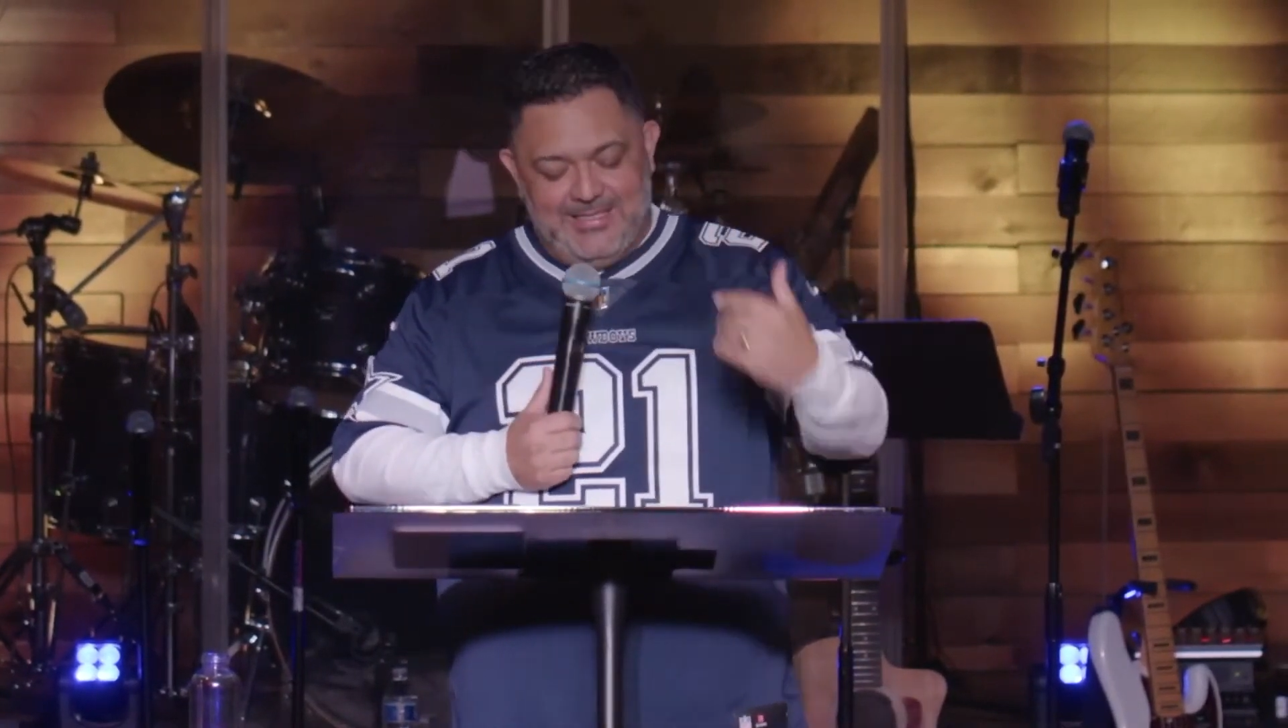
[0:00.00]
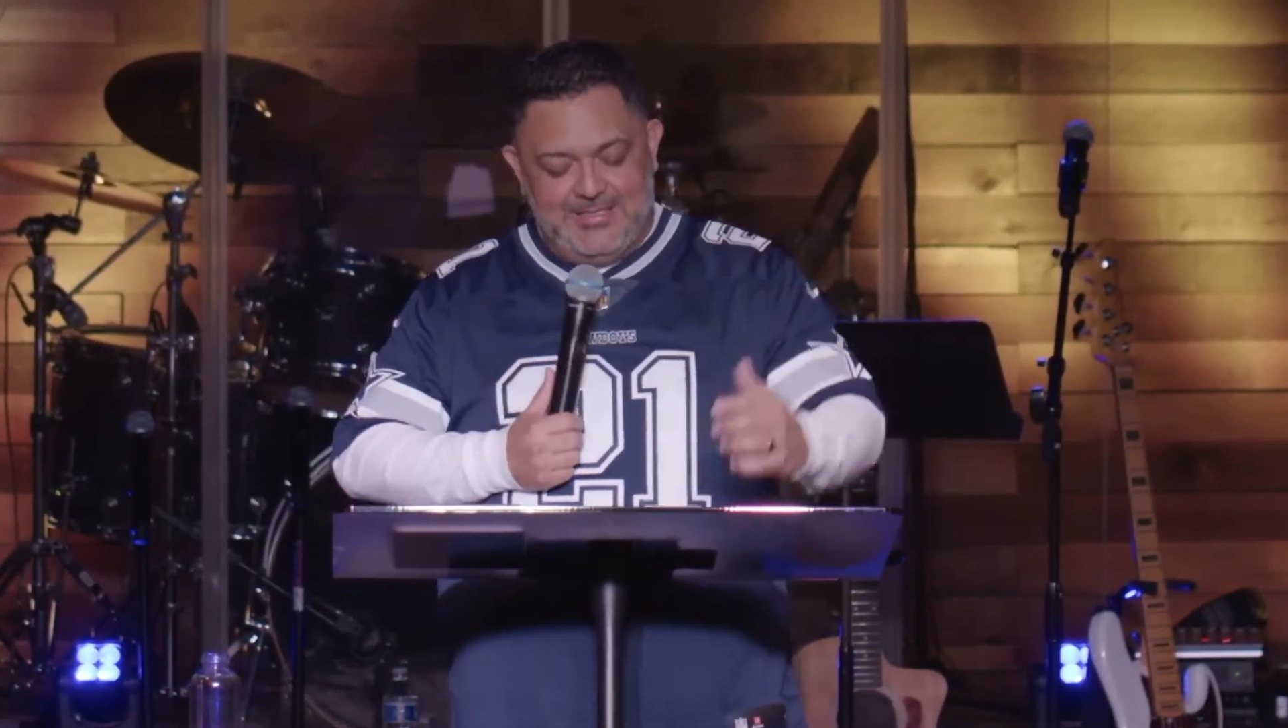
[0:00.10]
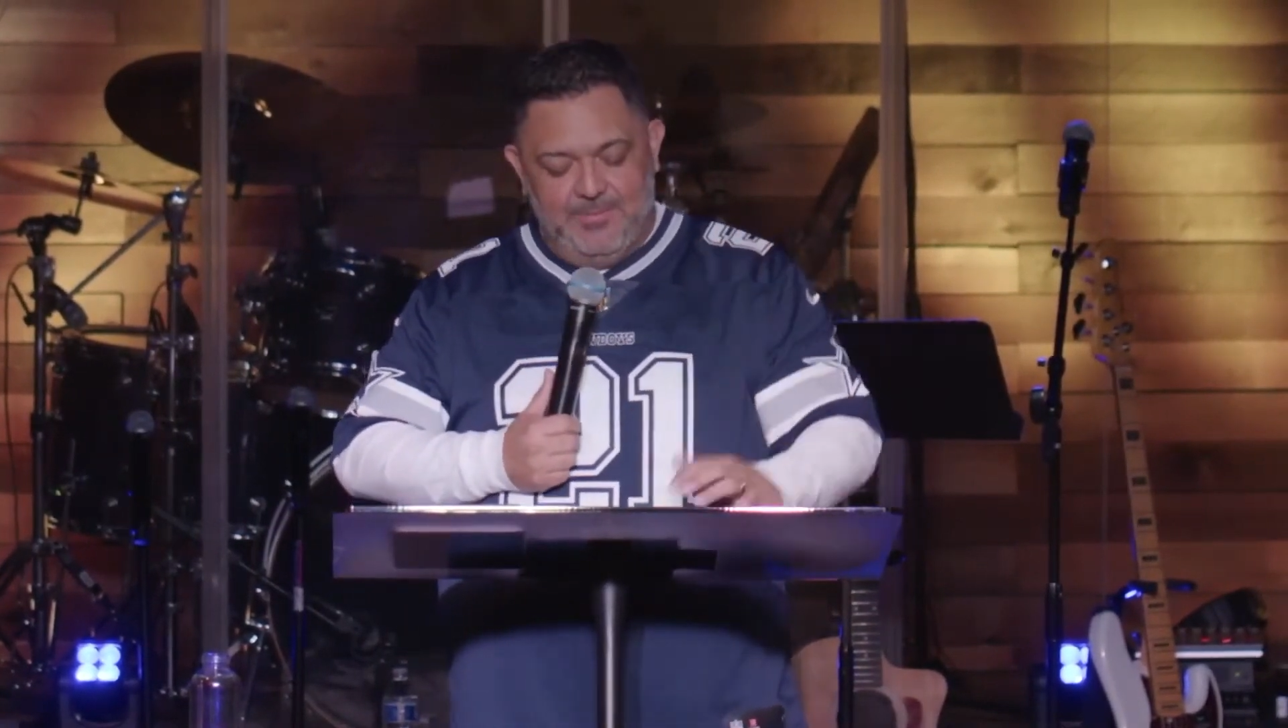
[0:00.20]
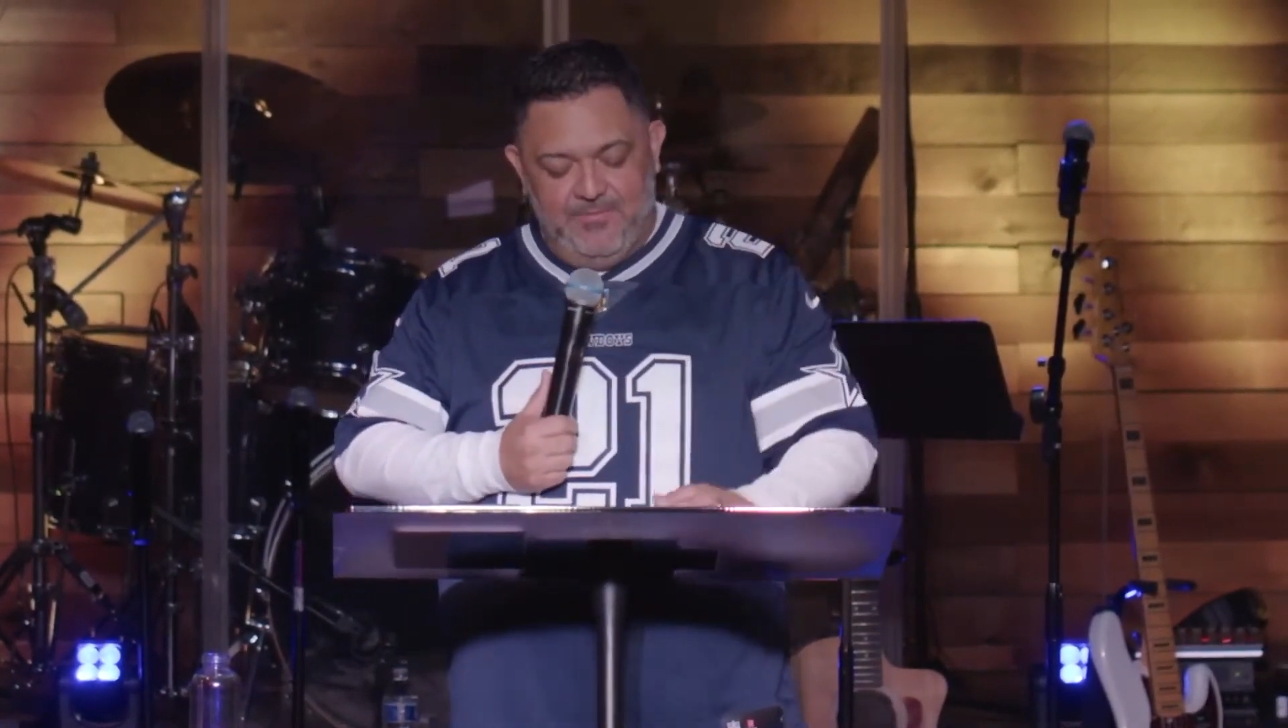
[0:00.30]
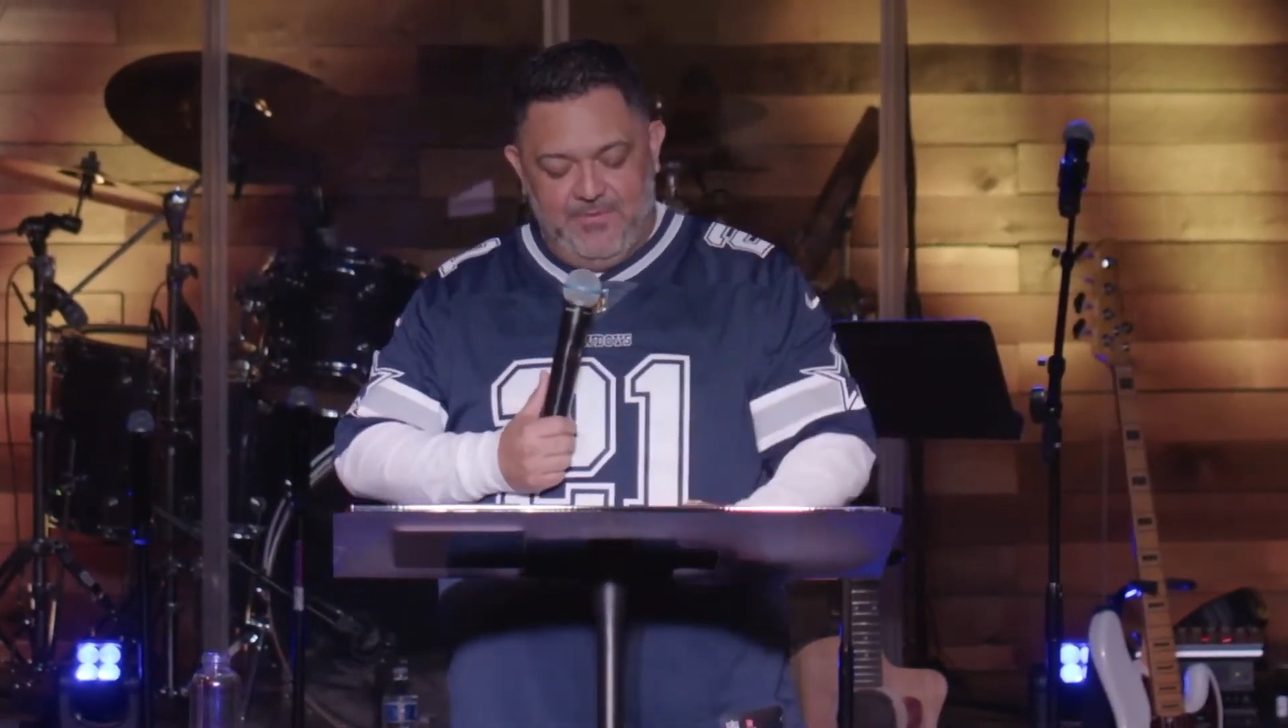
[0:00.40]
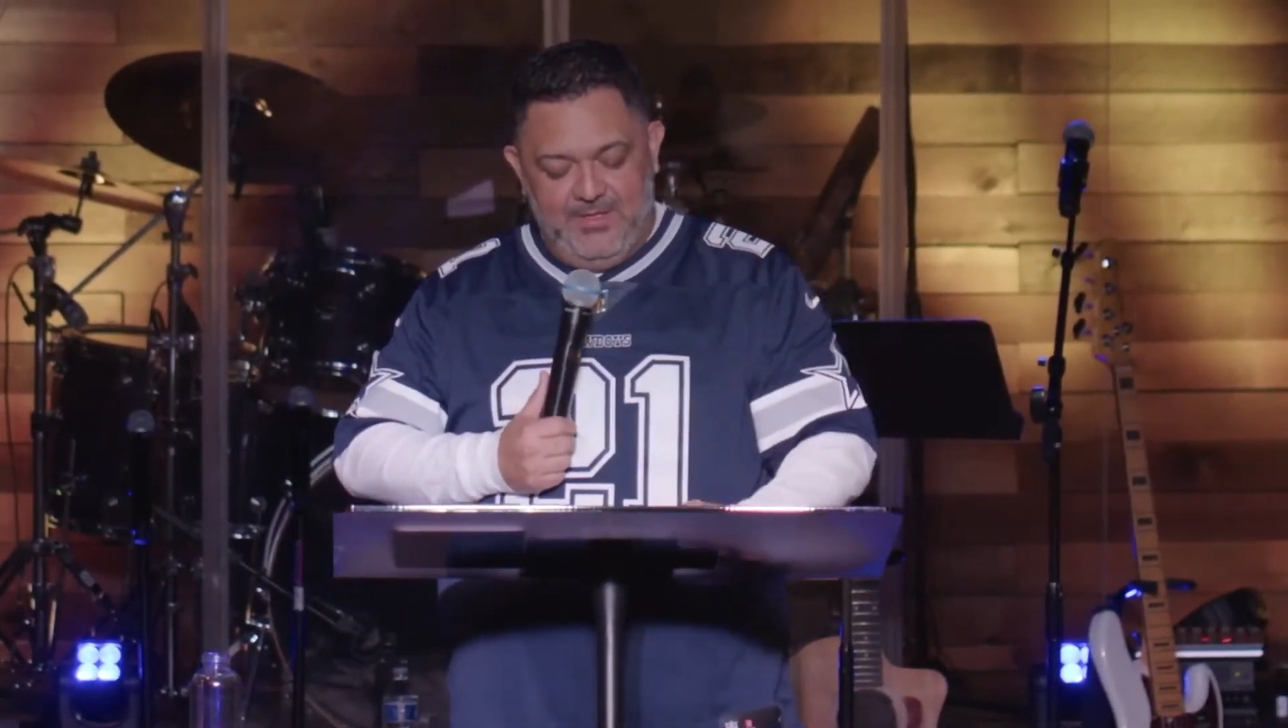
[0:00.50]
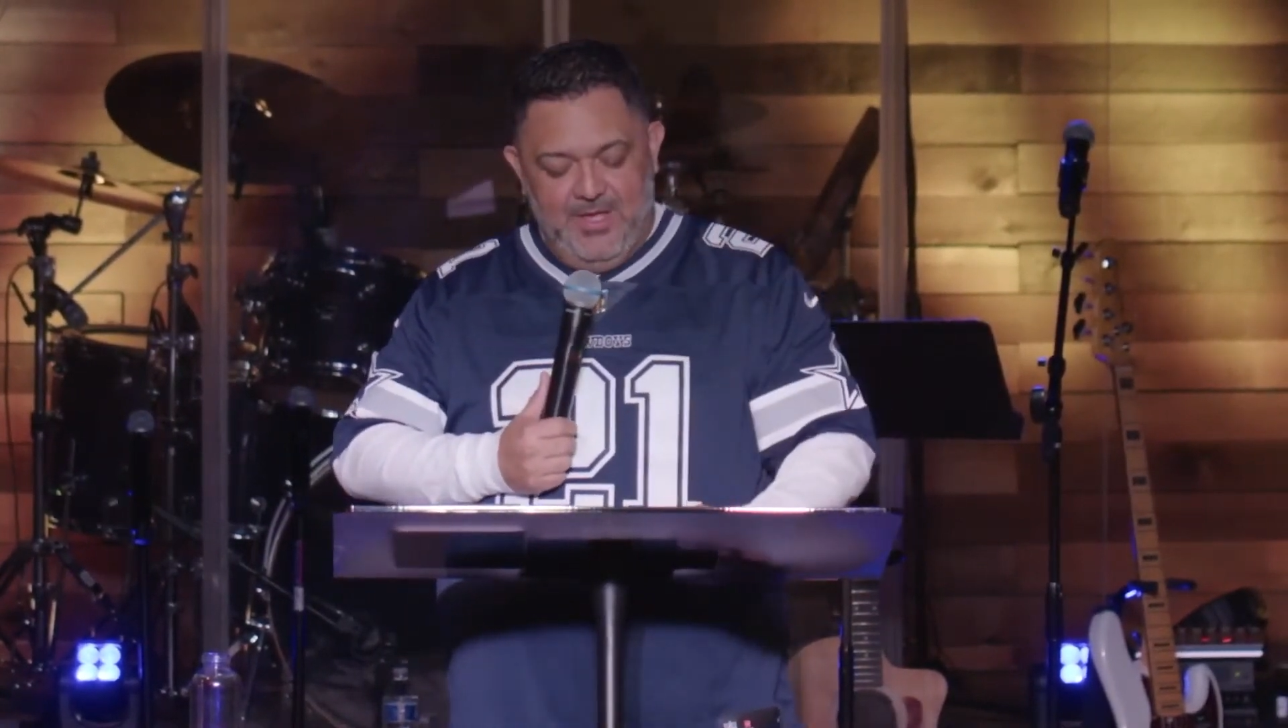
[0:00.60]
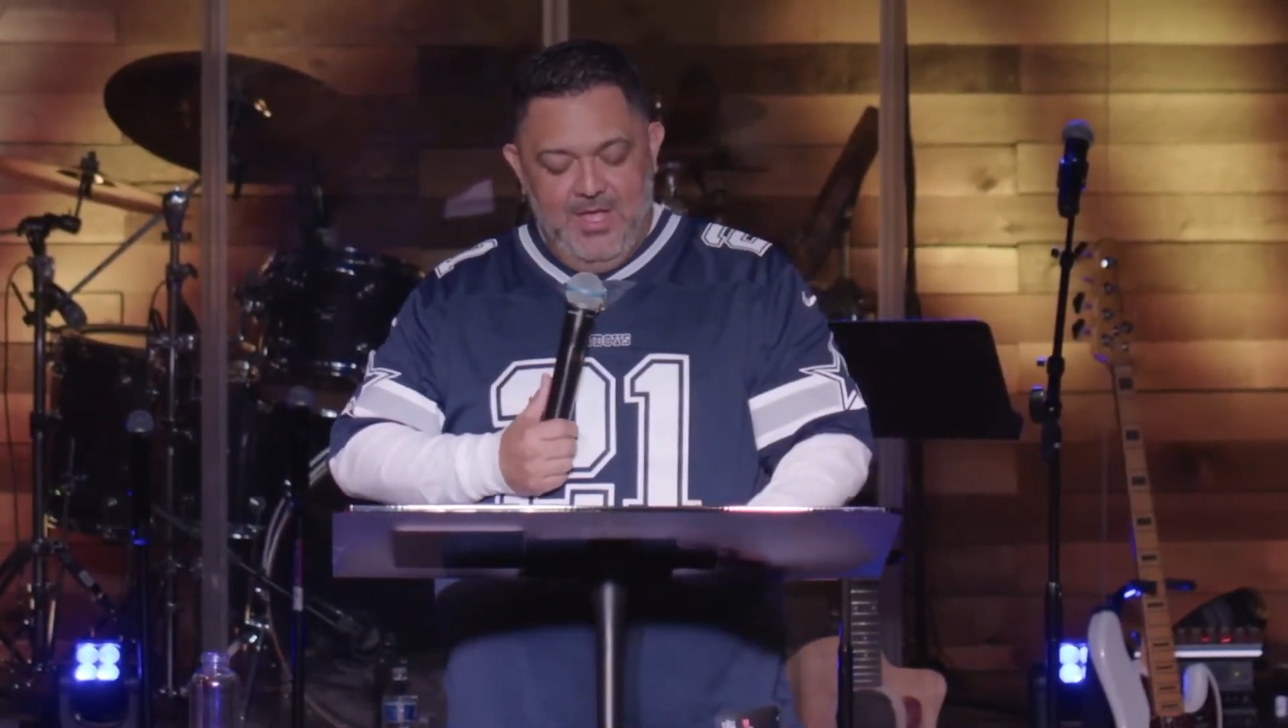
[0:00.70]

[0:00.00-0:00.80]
step of faith